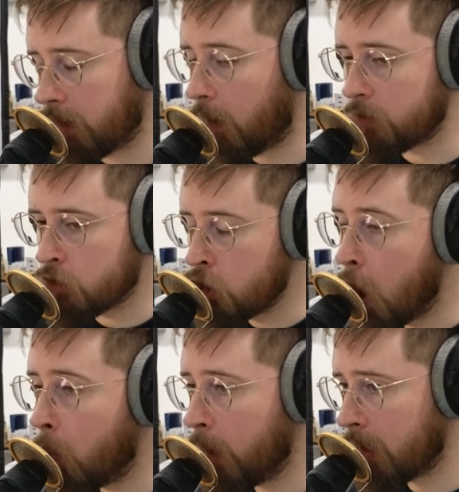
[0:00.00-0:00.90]
Now it's
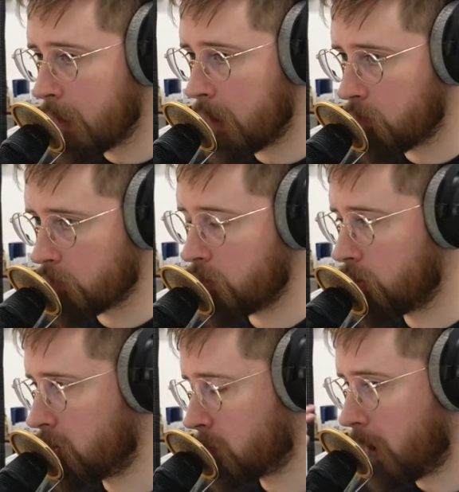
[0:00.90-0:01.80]
nowhere near as
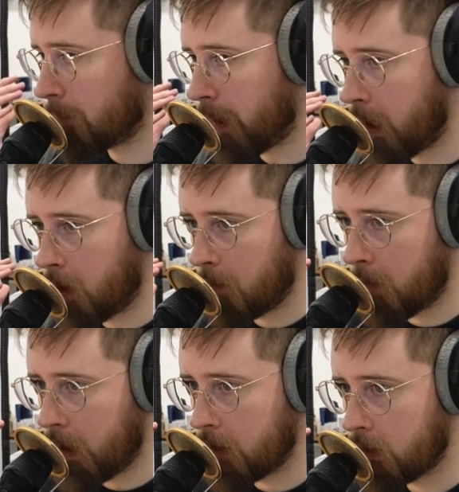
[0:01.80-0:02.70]
good as when I play it on
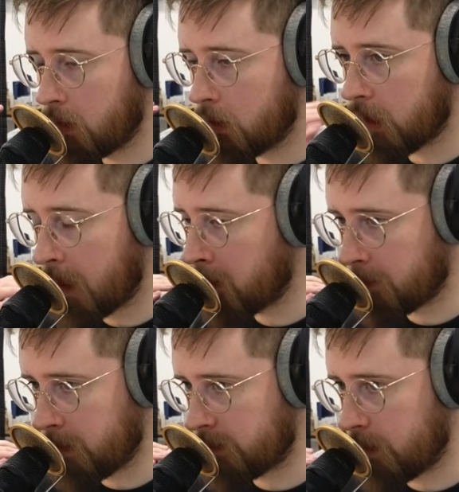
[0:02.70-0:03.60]
my gaming
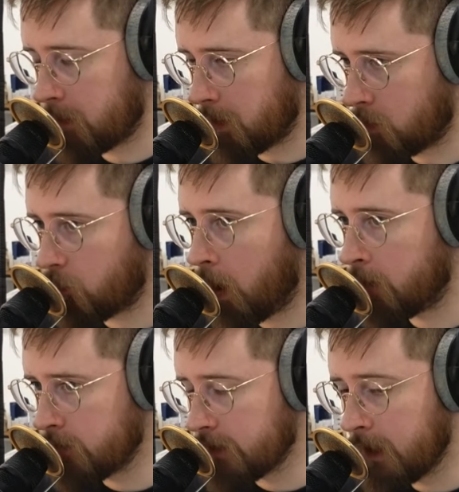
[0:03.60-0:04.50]
PC, but it
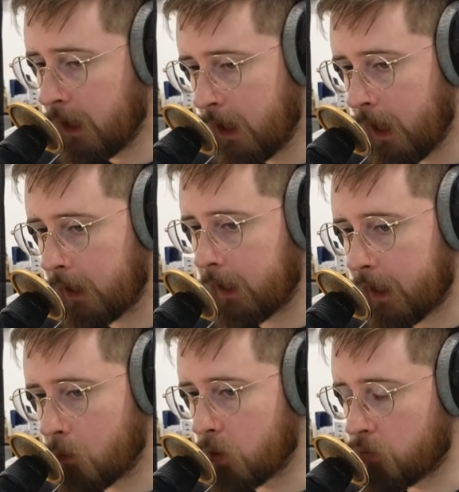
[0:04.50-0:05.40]
runs and
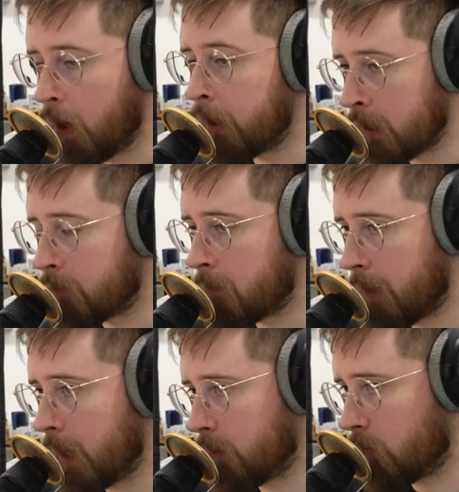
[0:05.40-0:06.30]
like it would run even
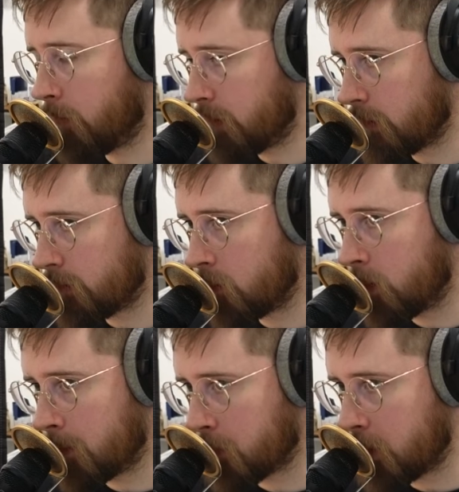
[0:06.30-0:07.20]
better on these new
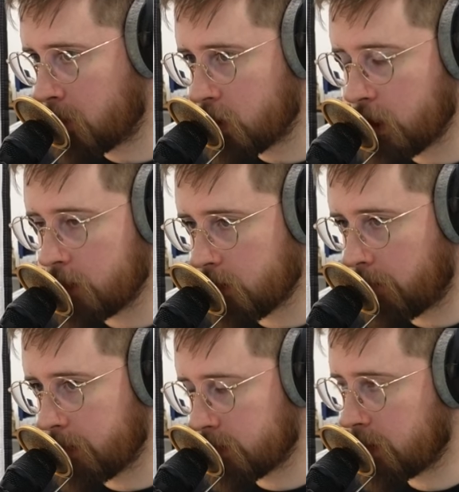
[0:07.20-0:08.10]
M3 machines,
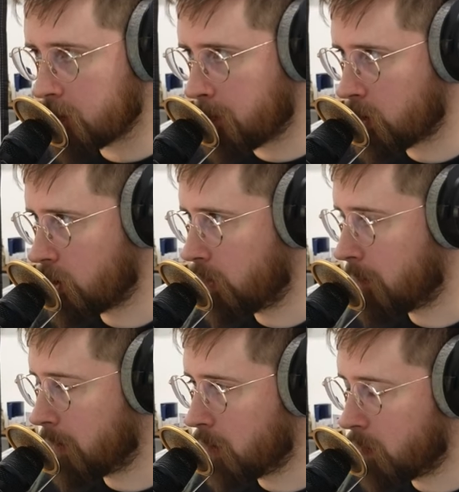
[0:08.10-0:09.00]
obviously, especially on the
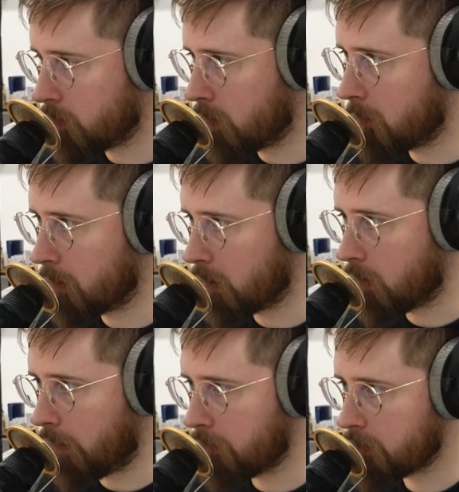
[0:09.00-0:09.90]
bigger ones with the bigger
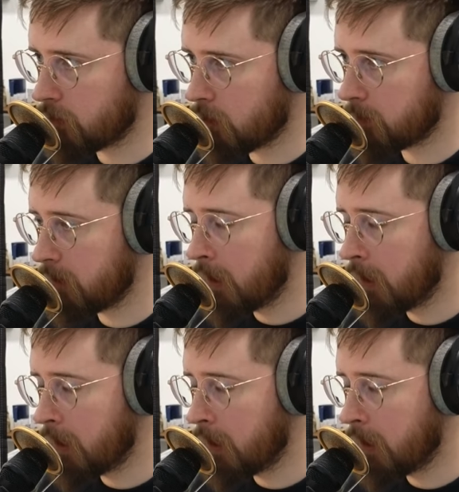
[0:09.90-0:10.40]
graphics chips.